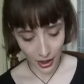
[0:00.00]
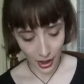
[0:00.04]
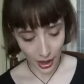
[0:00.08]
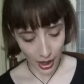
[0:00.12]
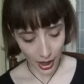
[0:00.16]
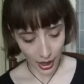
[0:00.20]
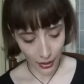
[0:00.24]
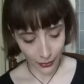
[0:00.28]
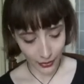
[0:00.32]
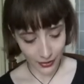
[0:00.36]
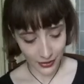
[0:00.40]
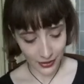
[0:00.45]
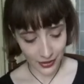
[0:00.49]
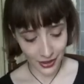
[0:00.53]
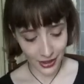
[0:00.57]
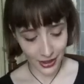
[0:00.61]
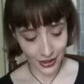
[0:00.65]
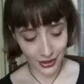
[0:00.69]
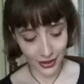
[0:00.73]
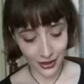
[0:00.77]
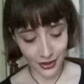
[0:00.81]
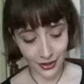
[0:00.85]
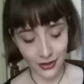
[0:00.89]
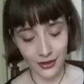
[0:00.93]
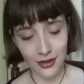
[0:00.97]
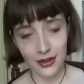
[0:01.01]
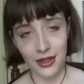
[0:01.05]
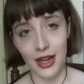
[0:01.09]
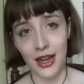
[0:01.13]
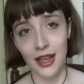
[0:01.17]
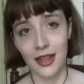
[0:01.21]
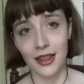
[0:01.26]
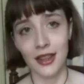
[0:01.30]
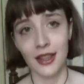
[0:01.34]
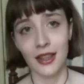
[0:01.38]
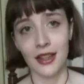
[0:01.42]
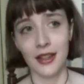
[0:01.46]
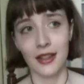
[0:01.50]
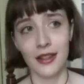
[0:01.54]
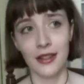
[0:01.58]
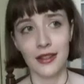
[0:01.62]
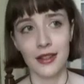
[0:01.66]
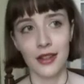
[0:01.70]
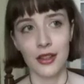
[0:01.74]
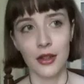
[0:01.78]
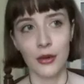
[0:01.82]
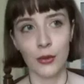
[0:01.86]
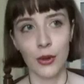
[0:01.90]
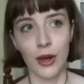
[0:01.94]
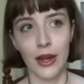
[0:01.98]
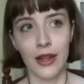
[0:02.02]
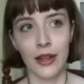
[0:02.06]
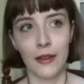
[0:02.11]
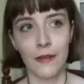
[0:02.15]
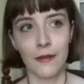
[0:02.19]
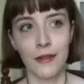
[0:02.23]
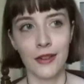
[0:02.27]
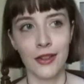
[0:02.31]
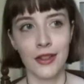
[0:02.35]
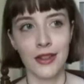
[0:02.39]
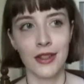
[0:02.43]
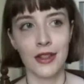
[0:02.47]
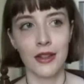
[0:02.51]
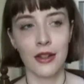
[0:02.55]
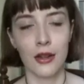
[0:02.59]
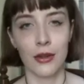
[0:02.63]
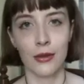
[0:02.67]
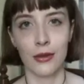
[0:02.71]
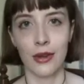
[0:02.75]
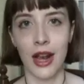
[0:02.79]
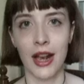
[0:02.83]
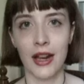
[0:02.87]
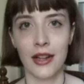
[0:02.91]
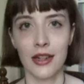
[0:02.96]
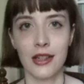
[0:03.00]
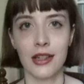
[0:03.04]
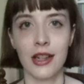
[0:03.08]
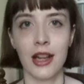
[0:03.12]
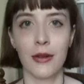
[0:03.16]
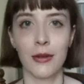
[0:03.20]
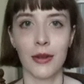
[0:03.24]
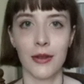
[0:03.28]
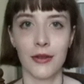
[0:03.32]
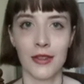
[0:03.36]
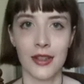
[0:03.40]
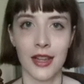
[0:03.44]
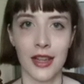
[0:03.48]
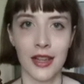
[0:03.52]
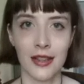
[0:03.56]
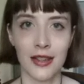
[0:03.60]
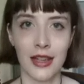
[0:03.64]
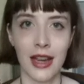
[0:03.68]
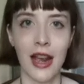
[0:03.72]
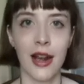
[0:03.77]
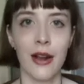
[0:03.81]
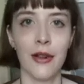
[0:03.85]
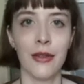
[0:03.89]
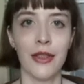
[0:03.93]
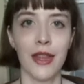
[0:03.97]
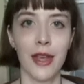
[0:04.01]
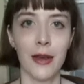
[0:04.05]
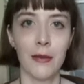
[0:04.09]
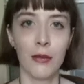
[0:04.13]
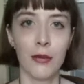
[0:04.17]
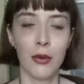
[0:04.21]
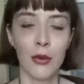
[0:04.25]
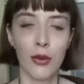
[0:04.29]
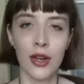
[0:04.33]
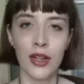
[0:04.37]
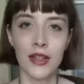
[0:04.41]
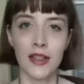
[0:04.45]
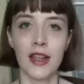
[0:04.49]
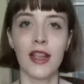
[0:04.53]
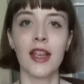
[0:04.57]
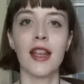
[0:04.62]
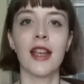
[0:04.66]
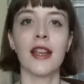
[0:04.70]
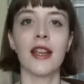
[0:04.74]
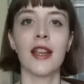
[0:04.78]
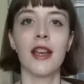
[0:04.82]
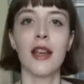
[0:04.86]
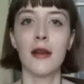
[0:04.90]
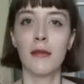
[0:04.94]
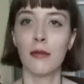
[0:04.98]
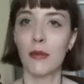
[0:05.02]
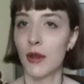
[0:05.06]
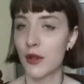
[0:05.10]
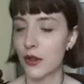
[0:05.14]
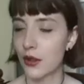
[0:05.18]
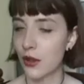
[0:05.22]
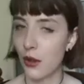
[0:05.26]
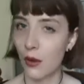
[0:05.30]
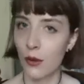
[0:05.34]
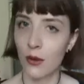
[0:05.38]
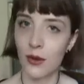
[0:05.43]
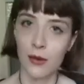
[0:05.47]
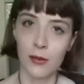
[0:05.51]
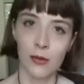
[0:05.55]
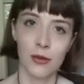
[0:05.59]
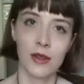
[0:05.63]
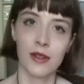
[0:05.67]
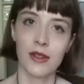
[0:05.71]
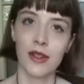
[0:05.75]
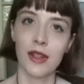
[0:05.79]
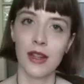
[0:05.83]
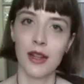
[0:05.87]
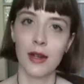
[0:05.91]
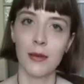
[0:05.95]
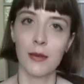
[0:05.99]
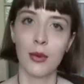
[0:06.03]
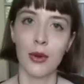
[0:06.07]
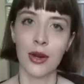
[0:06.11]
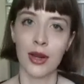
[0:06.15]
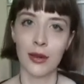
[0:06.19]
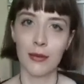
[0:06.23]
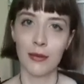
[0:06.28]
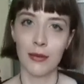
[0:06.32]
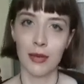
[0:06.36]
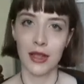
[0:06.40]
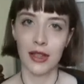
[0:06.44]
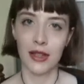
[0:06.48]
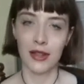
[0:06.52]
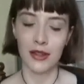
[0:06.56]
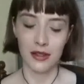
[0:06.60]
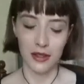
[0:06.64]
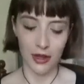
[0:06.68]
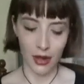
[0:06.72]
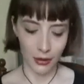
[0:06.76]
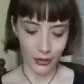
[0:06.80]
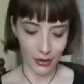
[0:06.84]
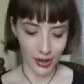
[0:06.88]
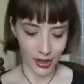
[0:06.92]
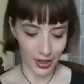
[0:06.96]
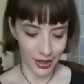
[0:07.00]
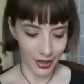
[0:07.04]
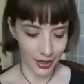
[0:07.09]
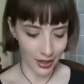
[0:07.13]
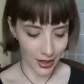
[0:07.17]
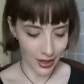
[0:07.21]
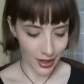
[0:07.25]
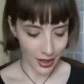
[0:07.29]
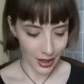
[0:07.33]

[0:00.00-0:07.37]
Uh, we seek to understand things in a way that fits into the rationale we've set down that point A must always proceed to point B and so on.